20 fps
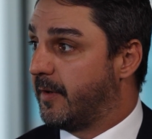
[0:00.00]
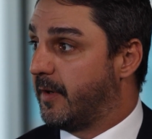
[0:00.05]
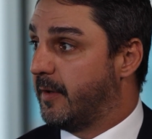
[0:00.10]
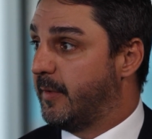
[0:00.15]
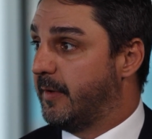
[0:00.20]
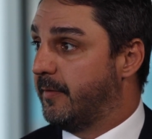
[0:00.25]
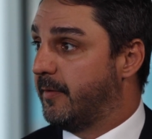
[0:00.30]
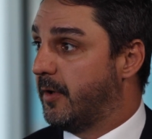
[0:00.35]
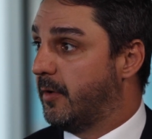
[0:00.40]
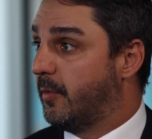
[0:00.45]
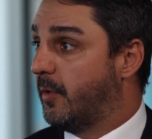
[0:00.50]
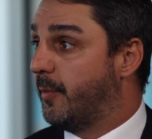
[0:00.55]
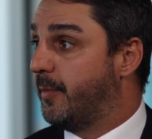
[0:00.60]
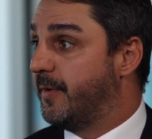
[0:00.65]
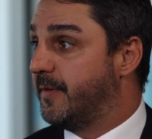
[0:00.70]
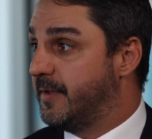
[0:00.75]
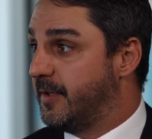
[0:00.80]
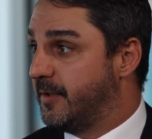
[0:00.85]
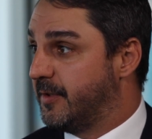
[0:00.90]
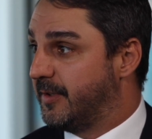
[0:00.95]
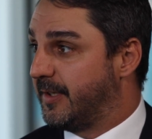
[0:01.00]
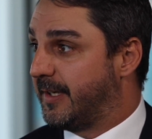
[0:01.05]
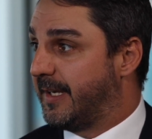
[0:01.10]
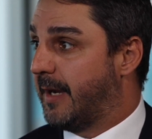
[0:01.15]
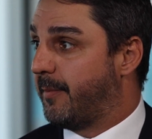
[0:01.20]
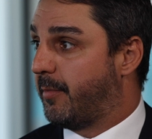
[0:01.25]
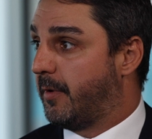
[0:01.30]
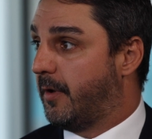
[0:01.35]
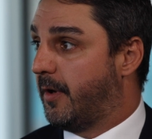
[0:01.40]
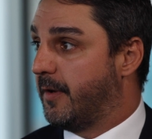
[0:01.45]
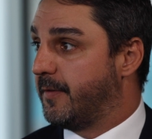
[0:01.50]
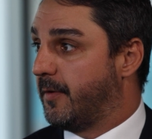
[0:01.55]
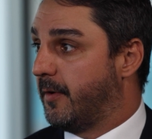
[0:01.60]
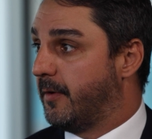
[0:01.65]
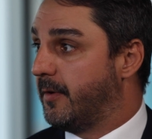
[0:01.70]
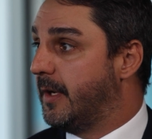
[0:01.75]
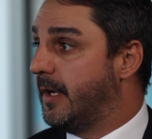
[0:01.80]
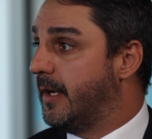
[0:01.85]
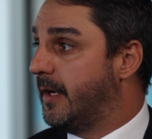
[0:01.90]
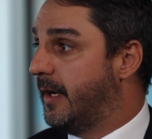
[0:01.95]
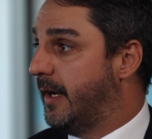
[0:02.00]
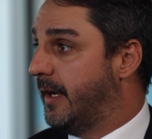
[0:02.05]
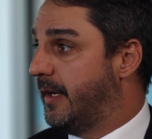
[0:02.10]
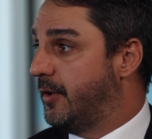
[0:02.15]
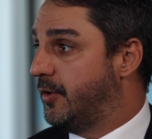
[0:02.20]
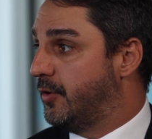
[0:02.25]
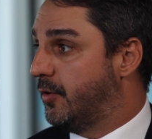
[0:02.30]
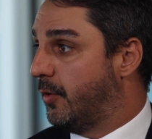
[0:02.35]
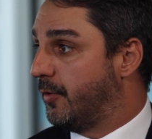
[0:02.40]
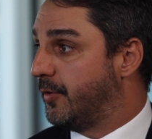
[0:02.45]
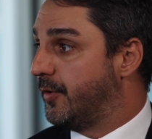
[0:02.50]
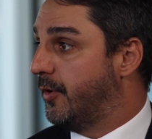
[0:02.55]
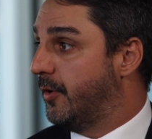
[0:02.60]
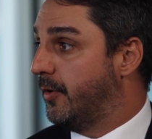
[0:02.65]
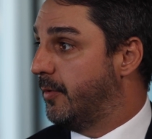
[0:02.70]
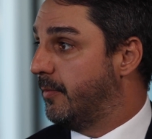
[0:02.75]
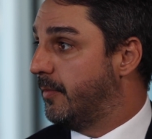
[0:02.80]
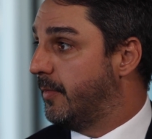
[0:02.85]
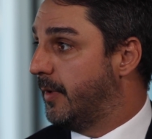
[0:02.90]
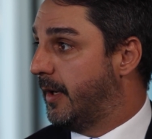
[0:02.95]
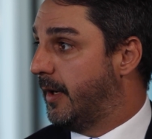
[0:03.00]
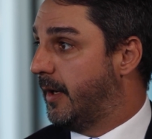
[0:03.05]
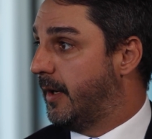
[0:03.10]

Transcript: are going to be very well positioned to capitalise on any short-term